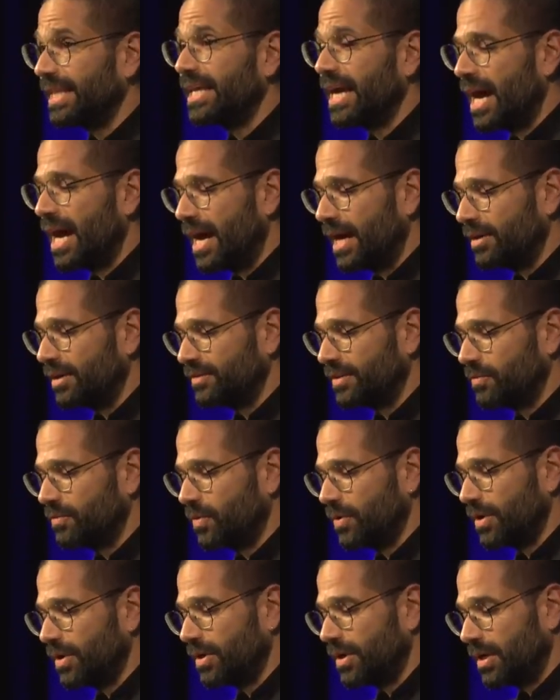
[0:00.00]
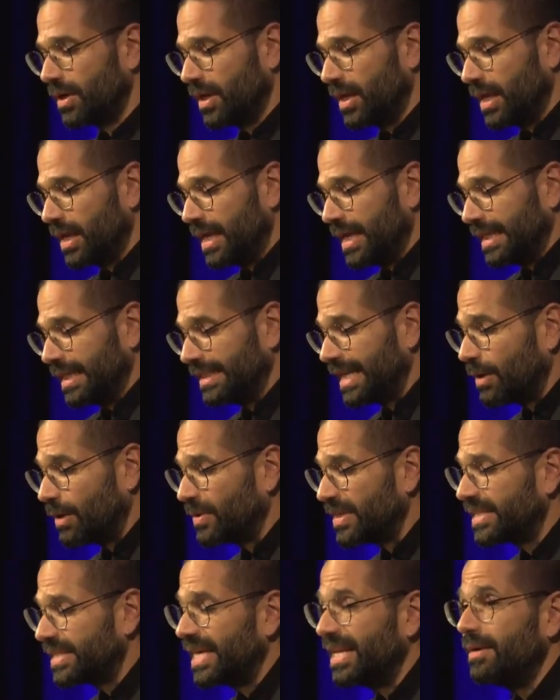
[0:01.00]
At the heart of the work that
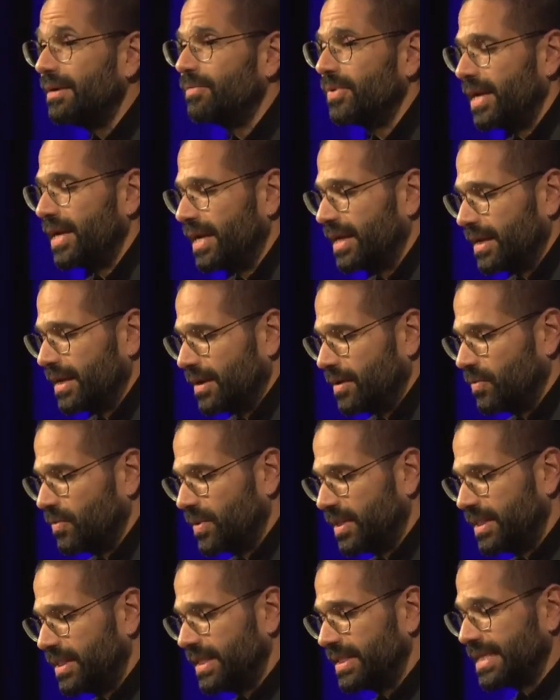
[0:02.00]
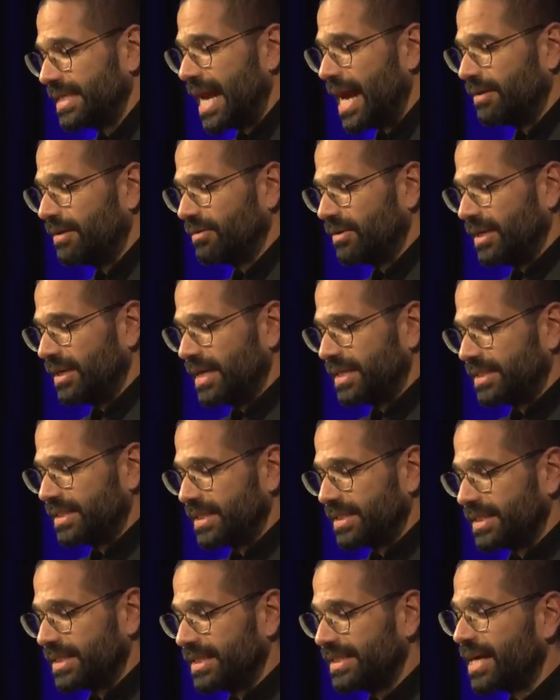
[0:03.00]
we celebrate with these annual
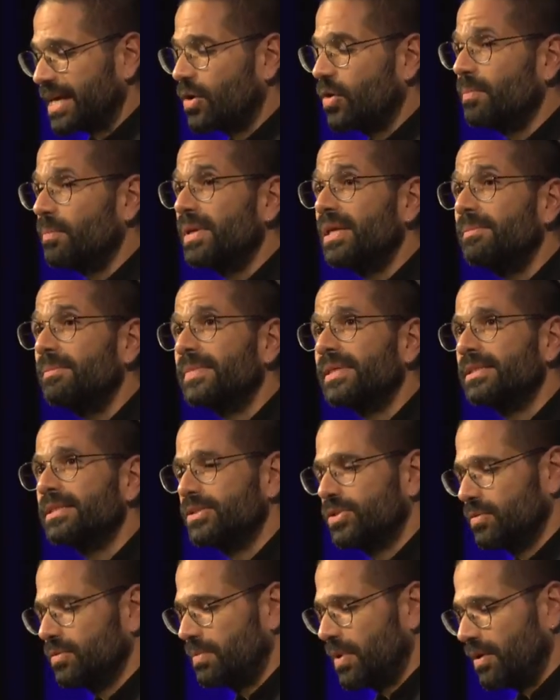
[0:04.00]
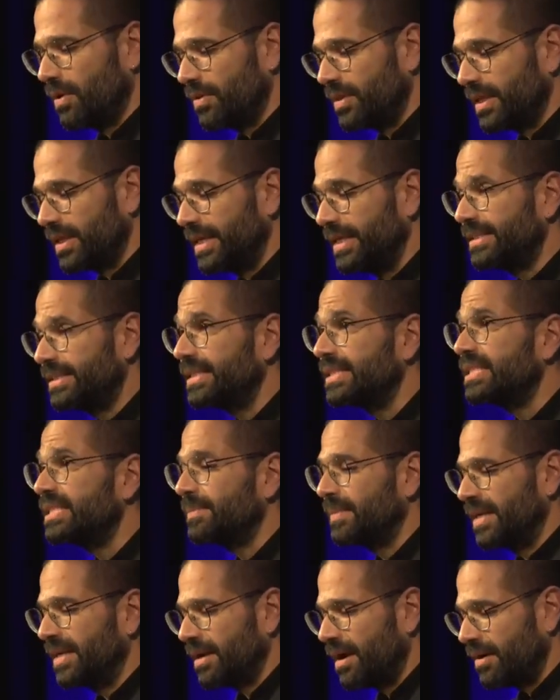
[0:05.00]
lectures is a commitment to both
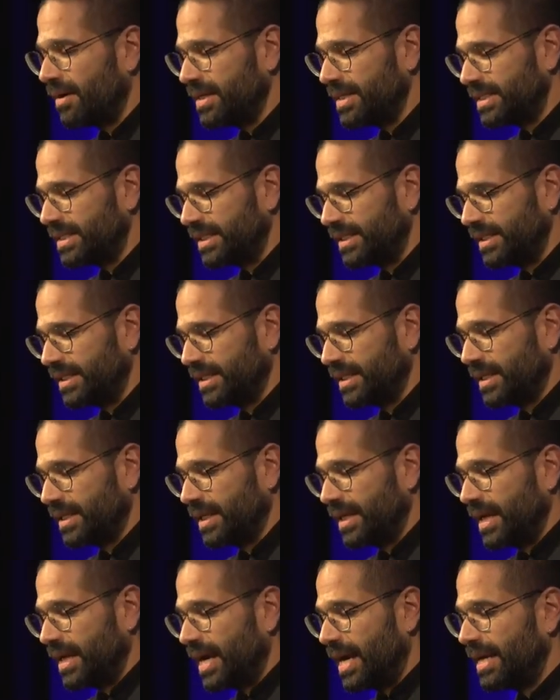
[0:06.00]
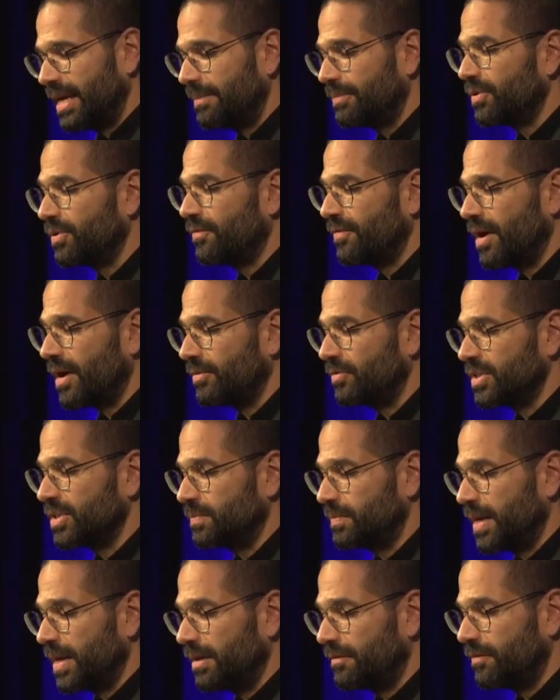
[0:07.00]
interdisciplinarity and a profound
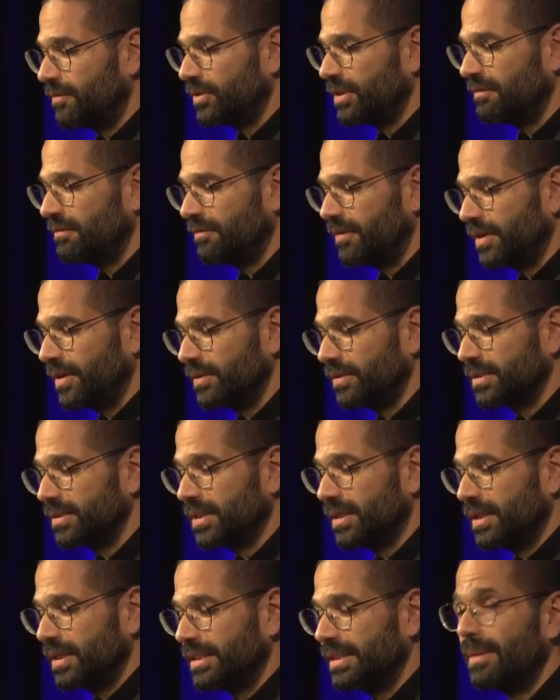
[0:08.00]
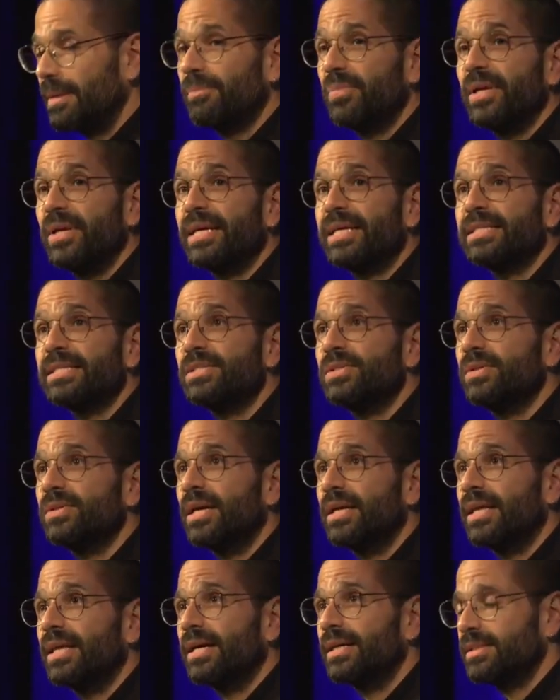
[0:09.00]
respect for the field that brings us
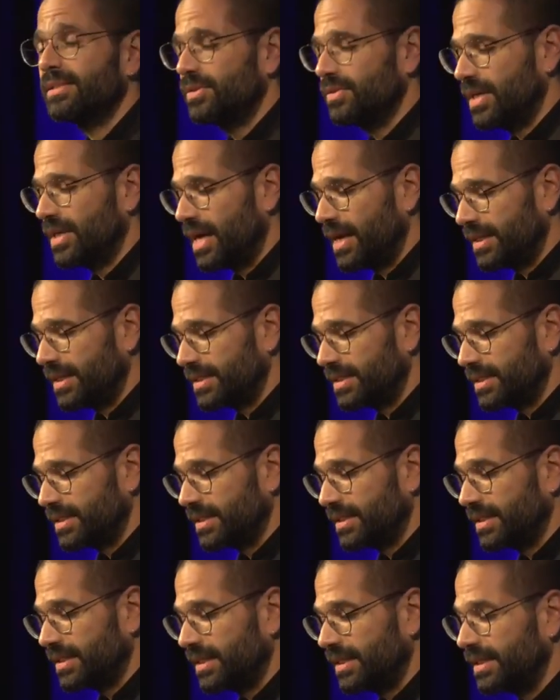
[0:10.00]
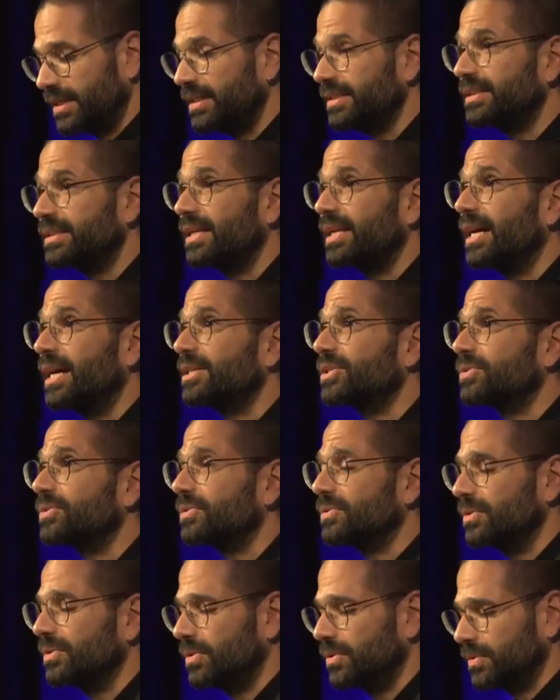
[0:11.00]
together tonight,
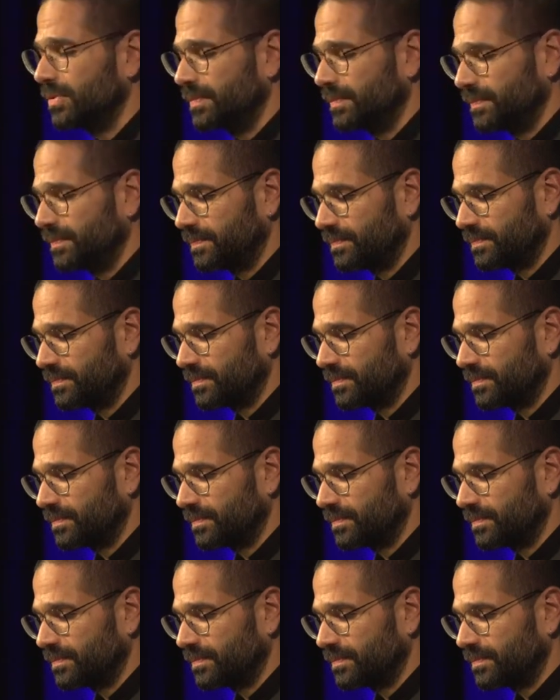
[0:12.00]
international law.